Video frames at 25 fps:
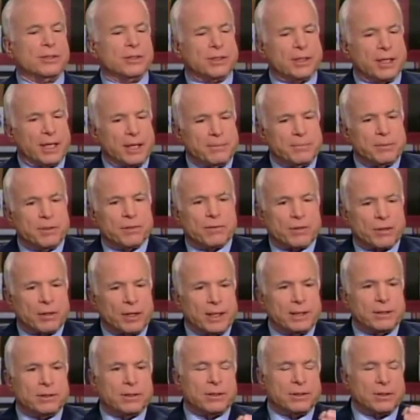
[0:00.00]
In times of
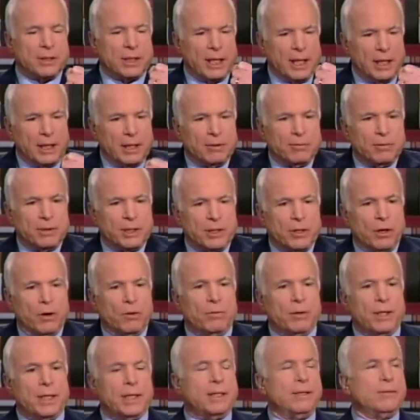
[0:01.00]
crisis, we
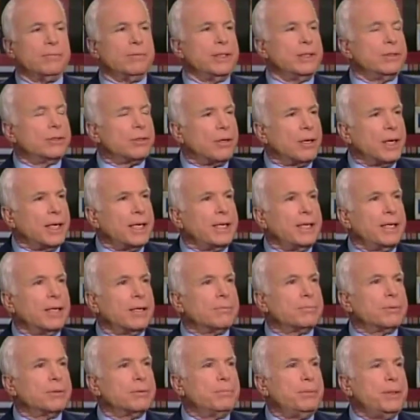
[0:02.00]
go in and we try and
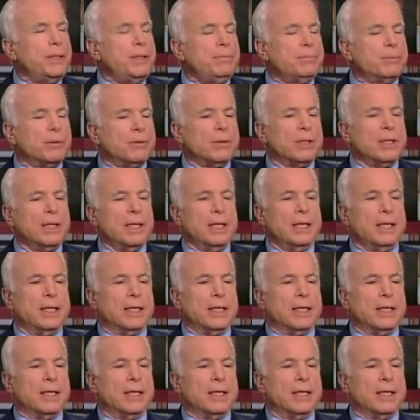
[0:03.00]
help the people,